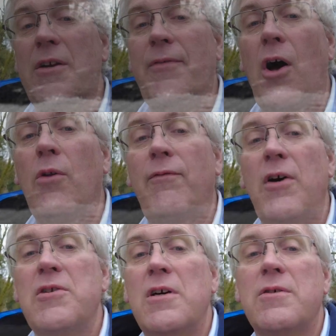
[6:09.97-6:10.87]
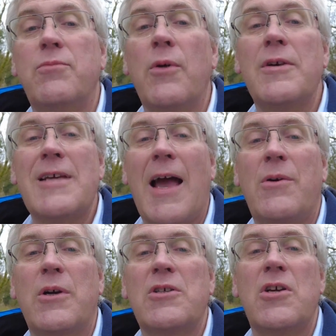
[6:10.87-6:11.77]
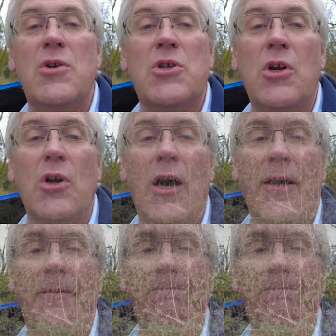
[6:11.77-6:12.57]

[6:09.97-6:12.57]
of old photos of what this aqueduct used to look like.